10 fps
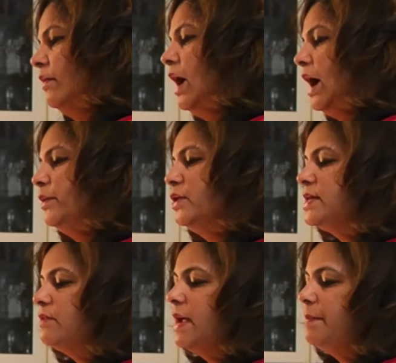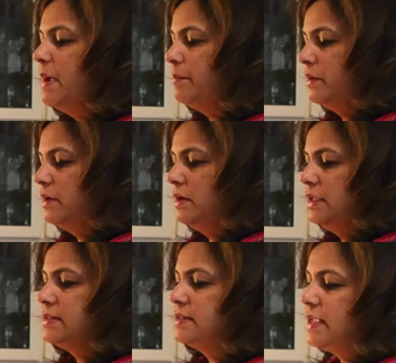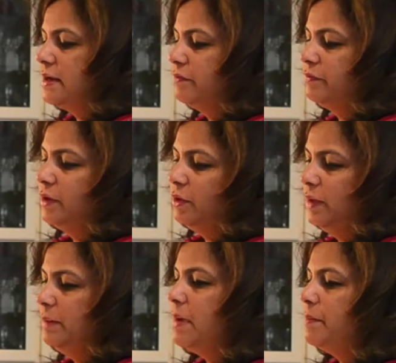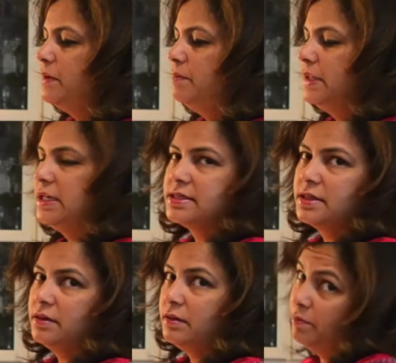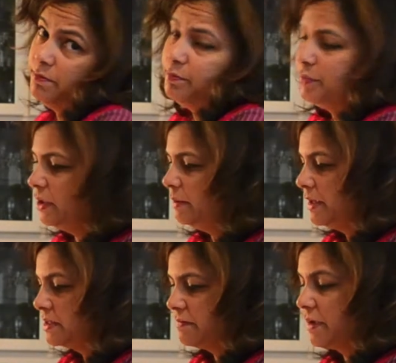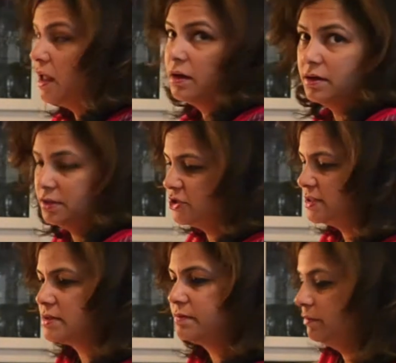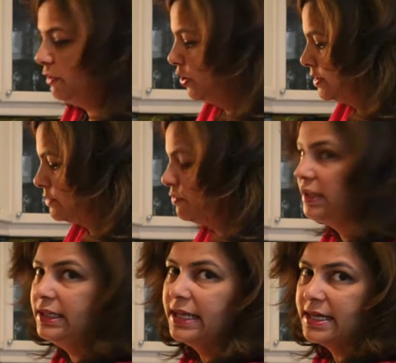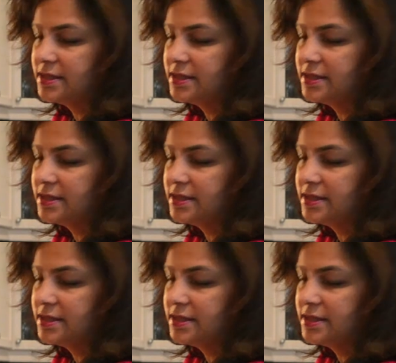I'm using red pepper instead of the green pepper purely because of the color. It just looks really nice